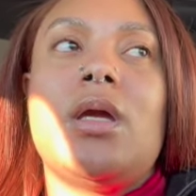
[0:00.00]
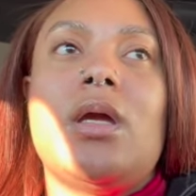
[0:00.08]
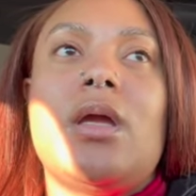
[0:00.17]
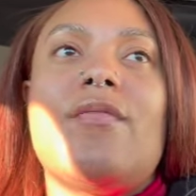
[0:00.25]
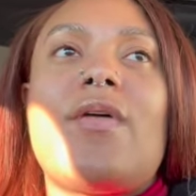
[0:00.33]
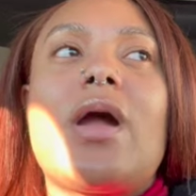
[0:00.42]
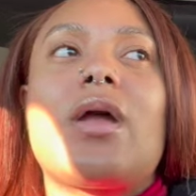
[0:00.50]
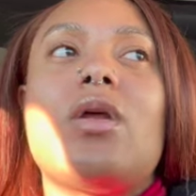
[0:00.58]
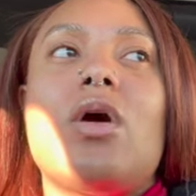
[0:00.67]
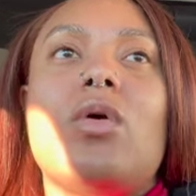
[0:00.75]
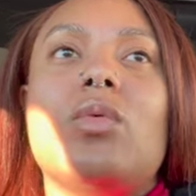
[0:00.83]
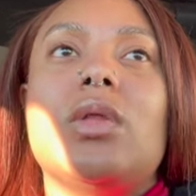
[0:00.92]
if I can
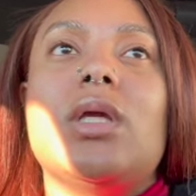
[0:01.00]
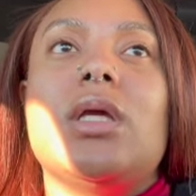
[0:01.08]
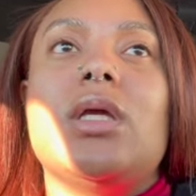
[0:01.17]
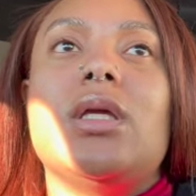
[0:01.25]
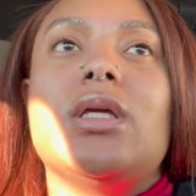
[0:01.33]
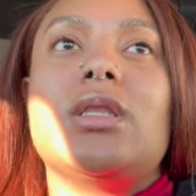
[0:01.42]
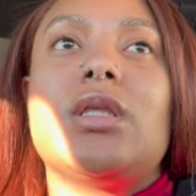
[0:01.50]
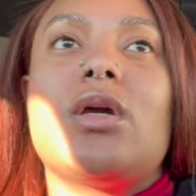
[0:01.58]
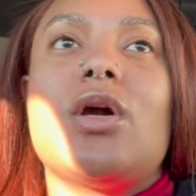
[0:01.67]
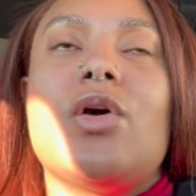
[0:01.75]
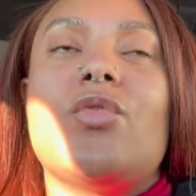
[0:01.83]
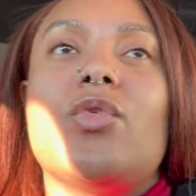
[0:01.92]
only get the
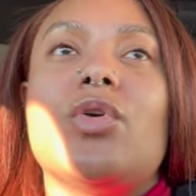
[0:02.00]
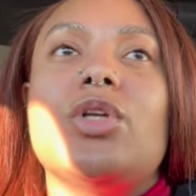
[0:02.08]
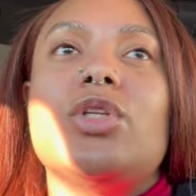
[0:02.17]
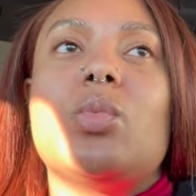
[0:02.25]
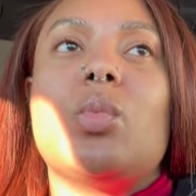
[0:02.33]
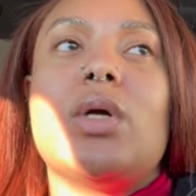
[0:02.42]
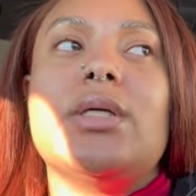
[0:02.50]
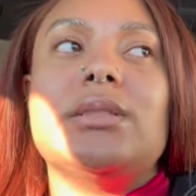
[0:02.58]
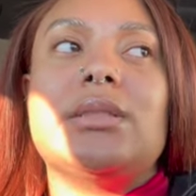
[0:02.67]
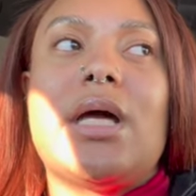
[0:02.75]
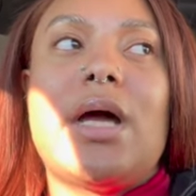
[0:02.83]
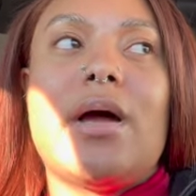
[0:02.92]
coverage one
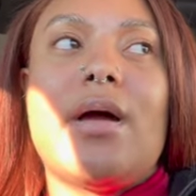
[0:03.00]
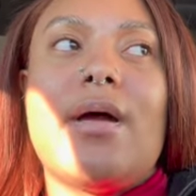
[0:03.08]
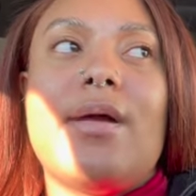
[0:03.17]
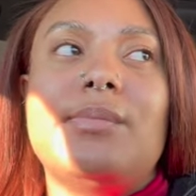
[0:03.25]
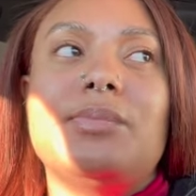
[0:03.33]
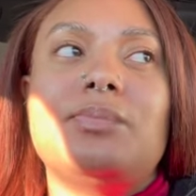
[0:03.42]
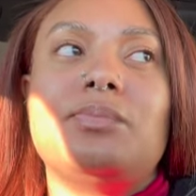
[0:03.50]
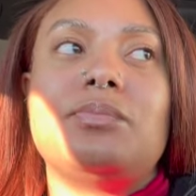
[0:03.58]
time